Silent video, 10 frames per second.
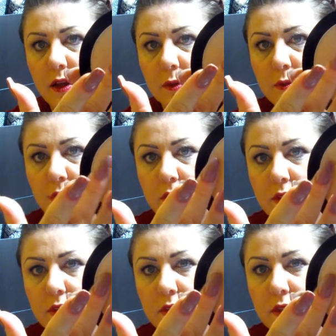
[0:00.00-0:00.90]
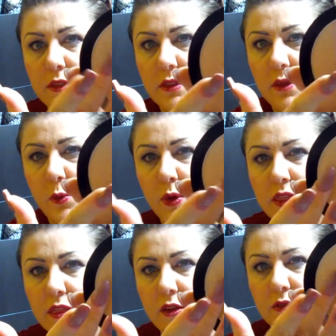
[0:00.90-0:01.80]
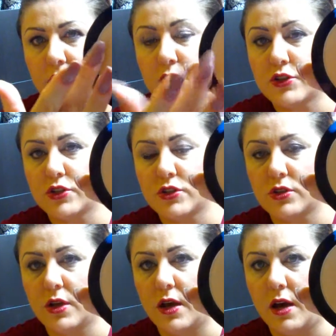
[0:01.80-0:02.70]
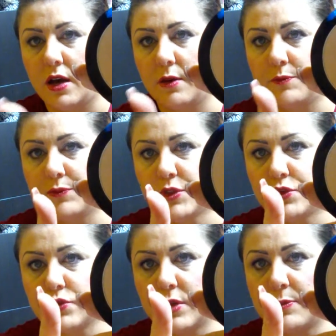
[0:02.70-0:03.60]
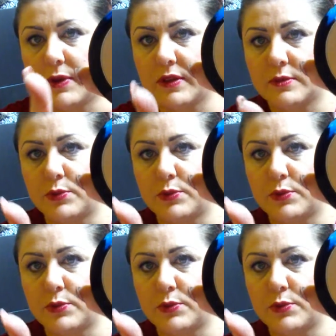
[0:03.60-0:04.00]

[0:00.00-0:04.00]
the width of each strip is